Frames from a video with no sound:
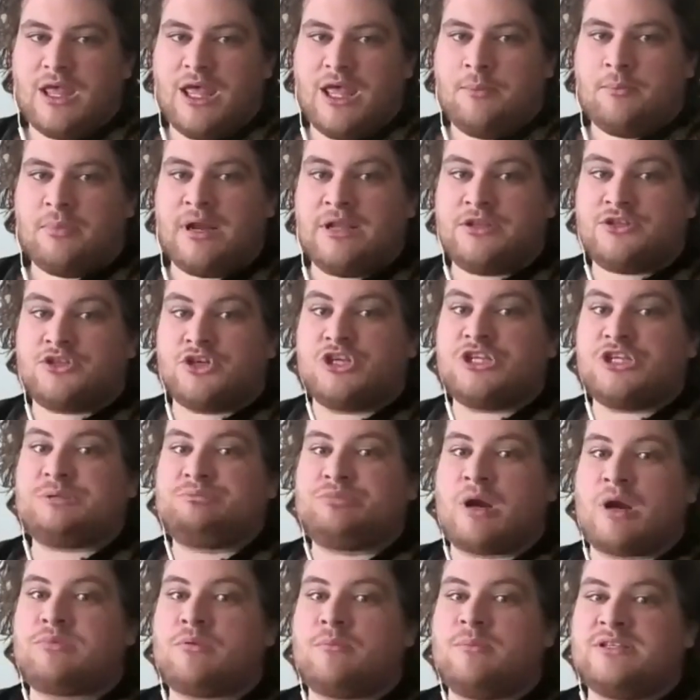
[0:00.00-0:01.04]
but it does
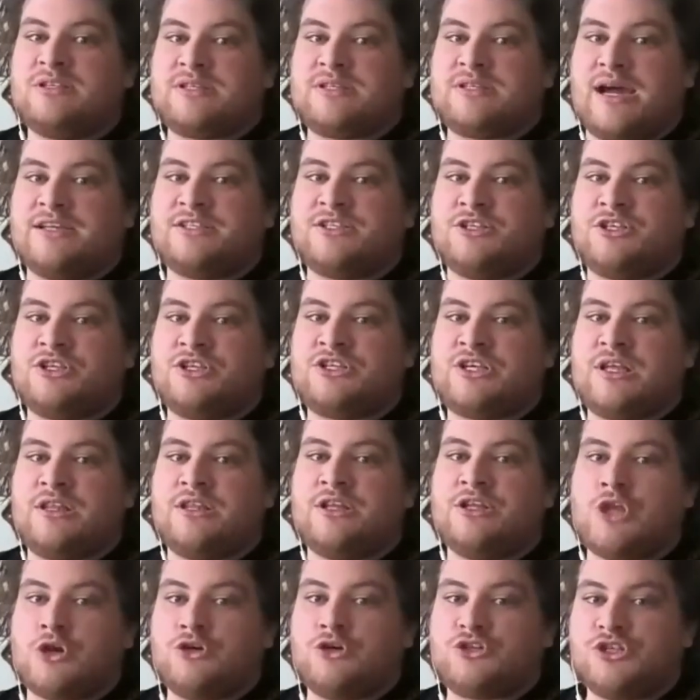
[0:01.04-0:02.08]
problematize the, the
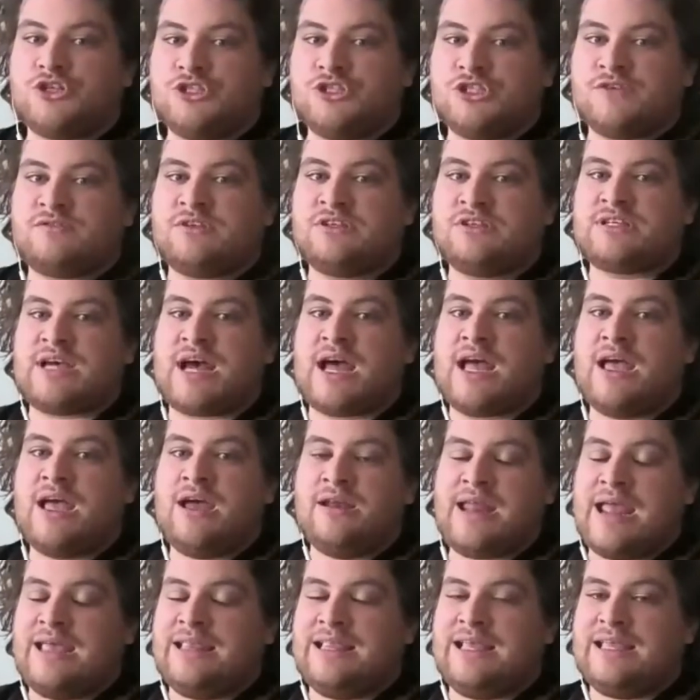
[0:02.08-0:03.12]
notions of desire and
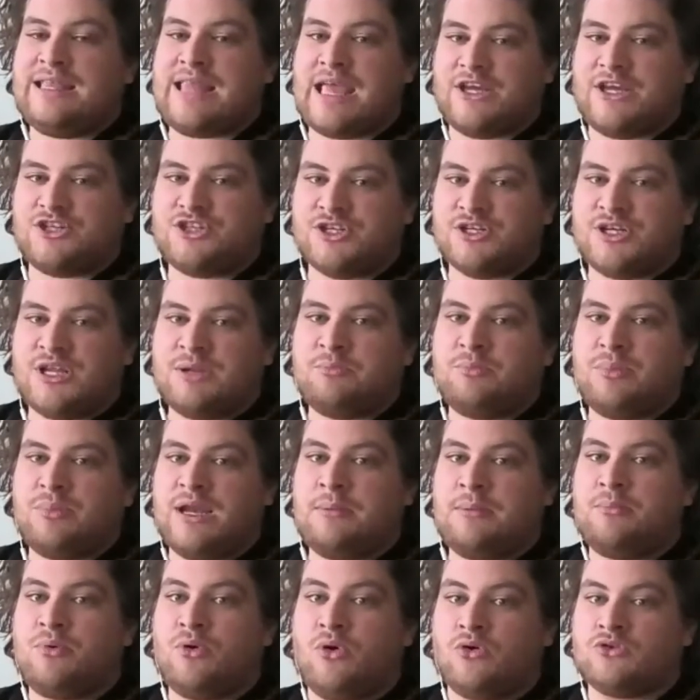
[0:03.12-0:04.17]
alienation in, in
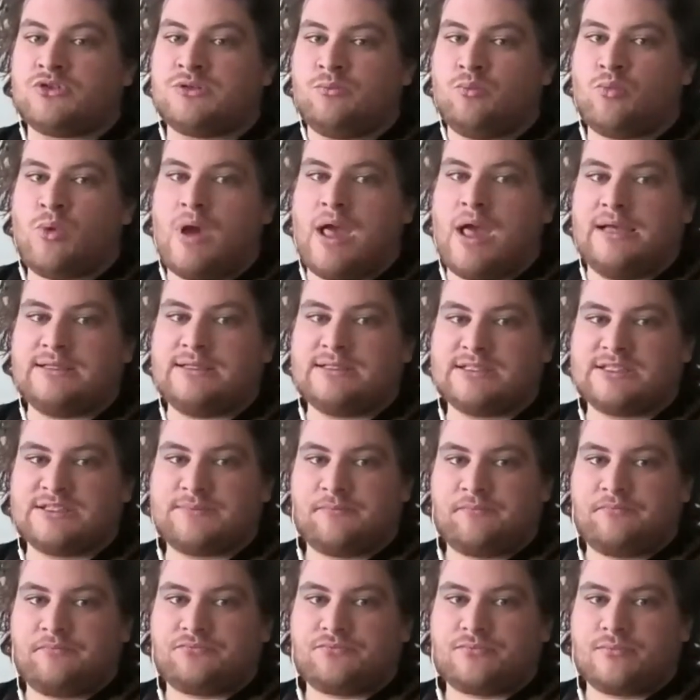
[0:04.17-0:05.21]
important ways.
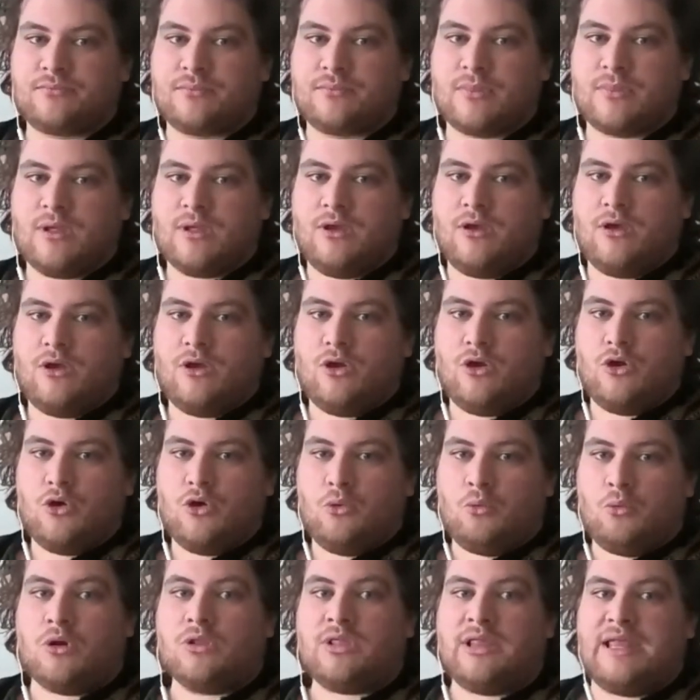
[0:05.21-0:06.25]

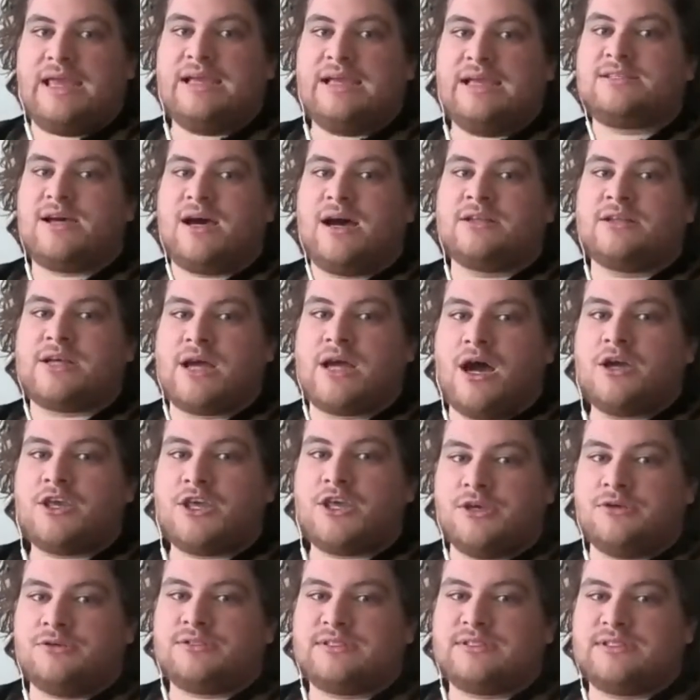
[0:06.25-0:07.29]
What Lyotard
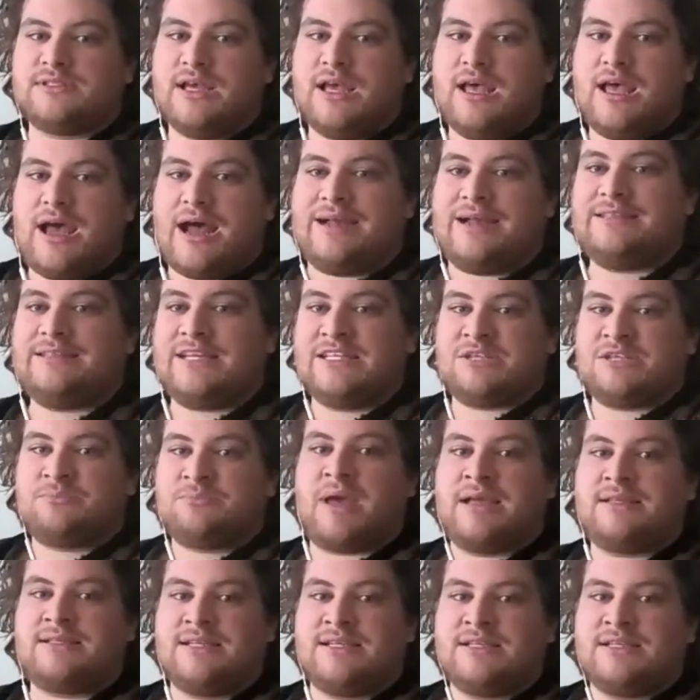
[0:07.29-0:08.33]
argues,
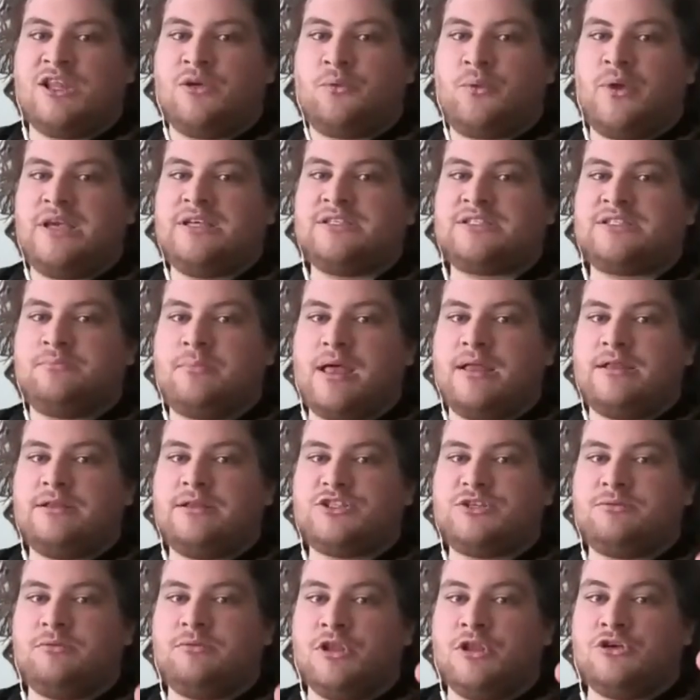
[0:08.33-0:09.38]
anticipating Louise, Men-
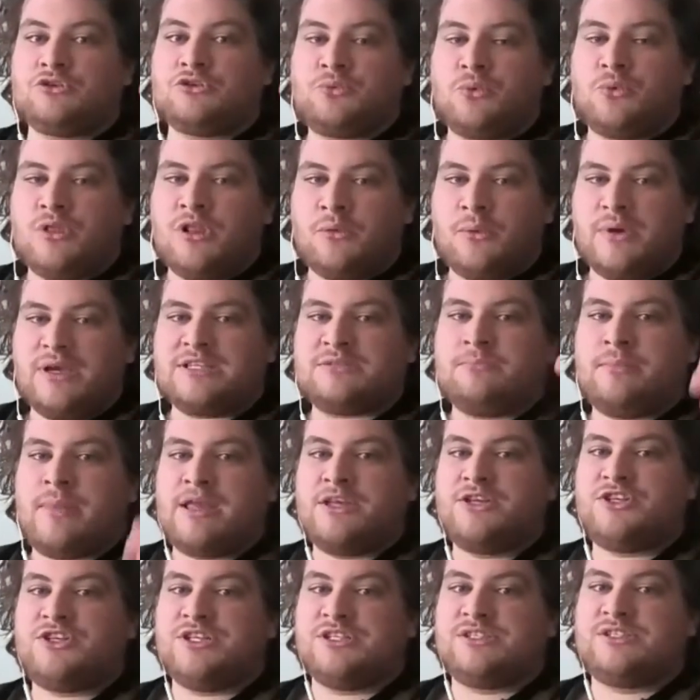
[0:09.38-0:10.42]
Louise
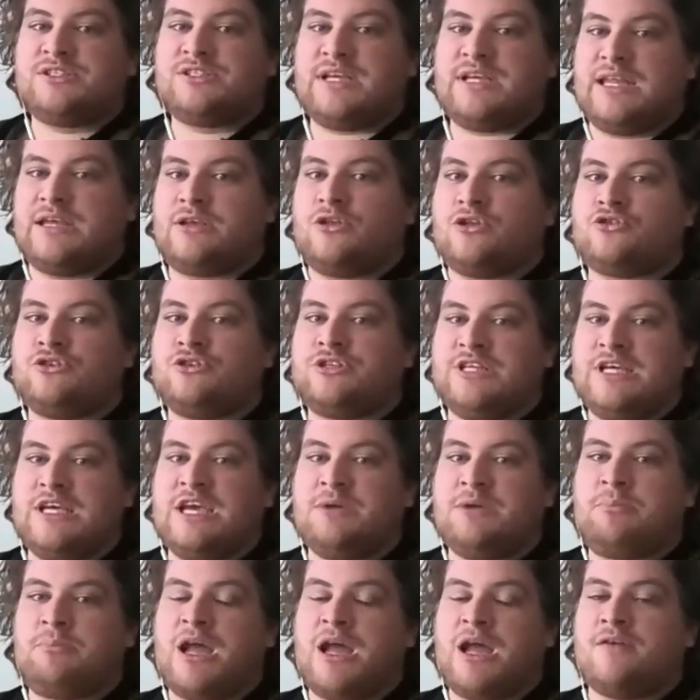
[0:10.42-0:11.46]
Mensch's cynical critique
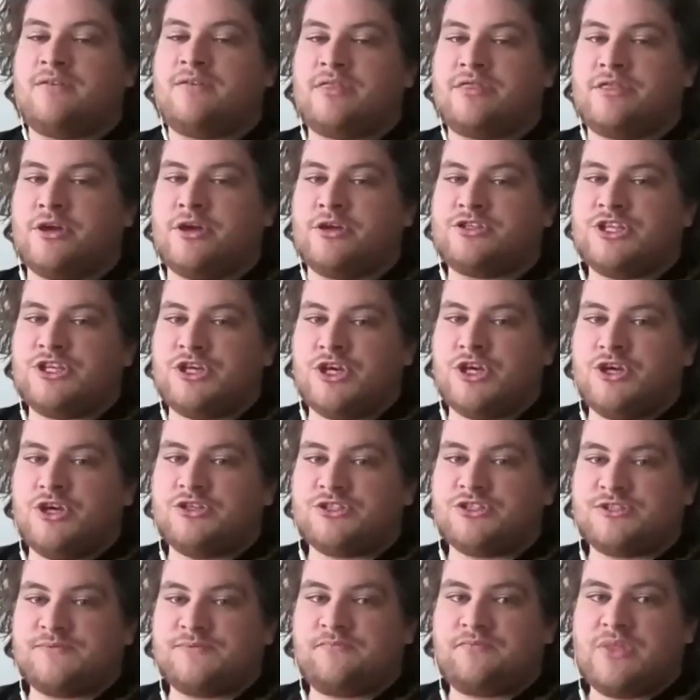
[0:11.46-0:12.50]
by over 30
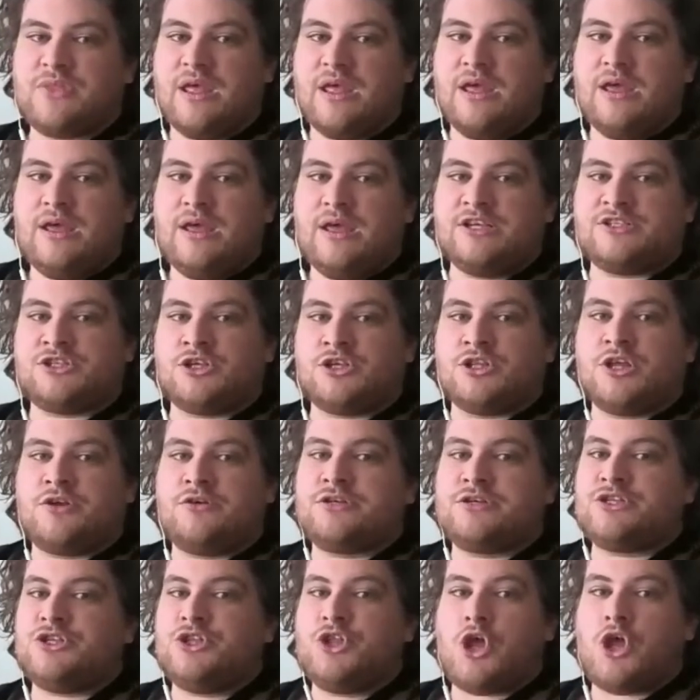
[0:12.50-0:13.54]
years, is that there
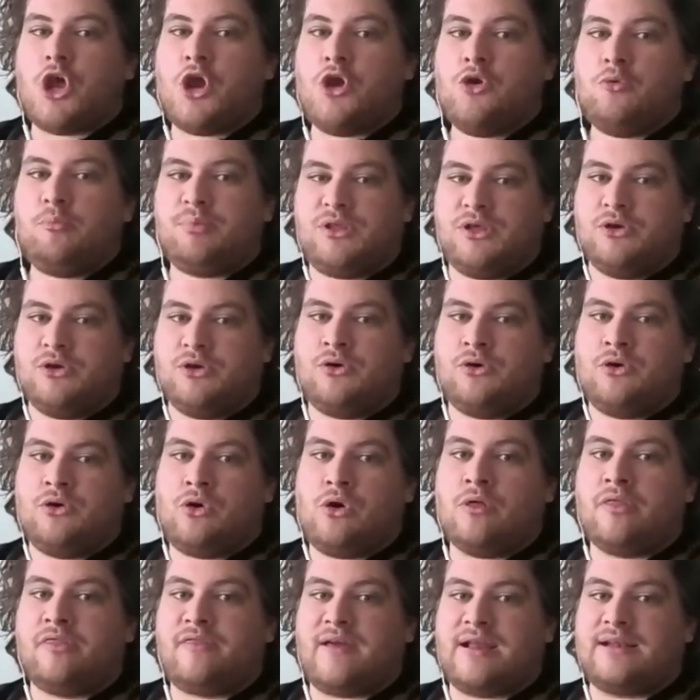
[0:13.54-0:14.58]
is no pure,
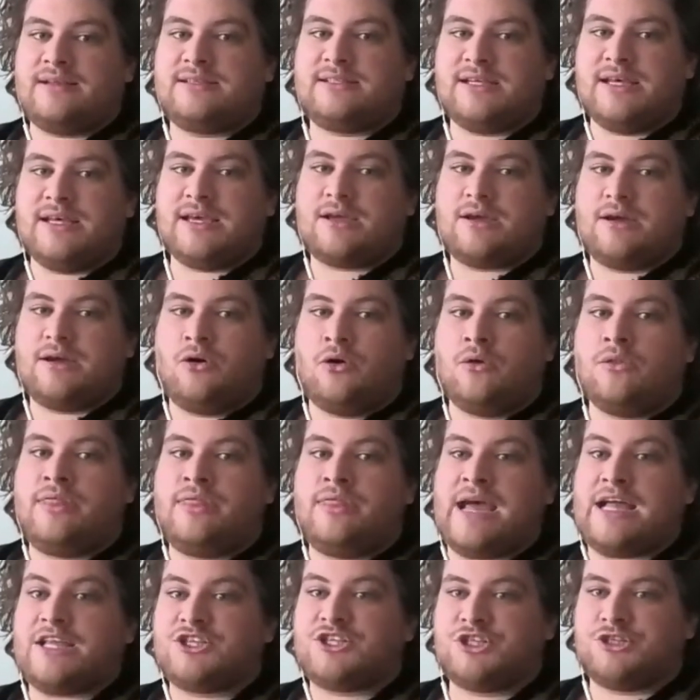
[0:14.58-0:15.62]
authentic, or
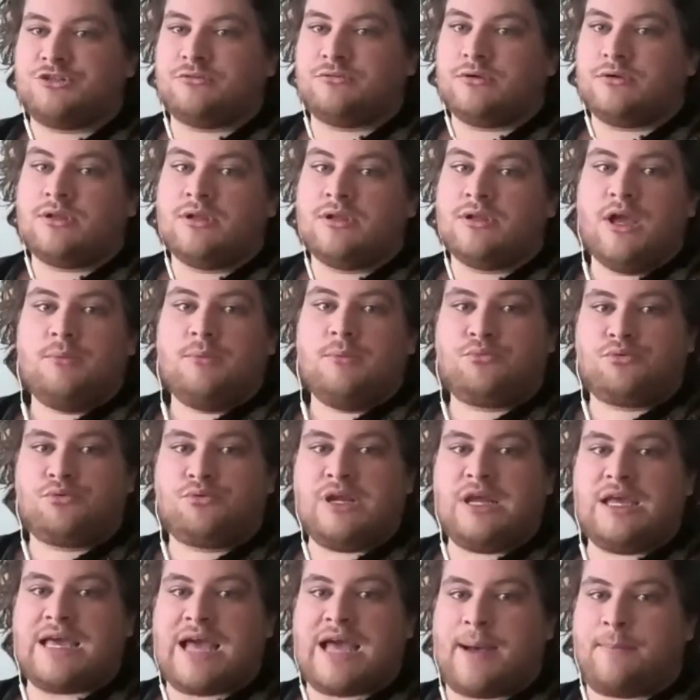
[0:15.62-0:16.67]
natural pre
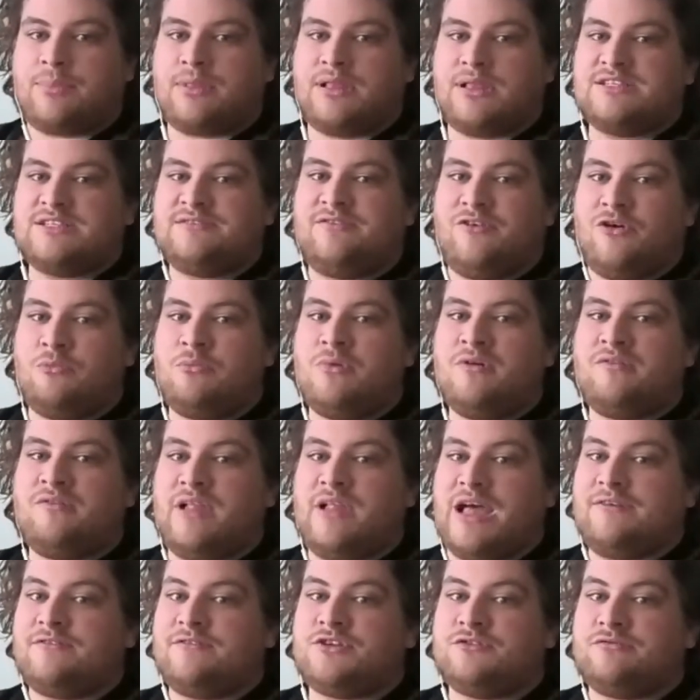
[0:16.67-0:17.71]
capitalist form of life to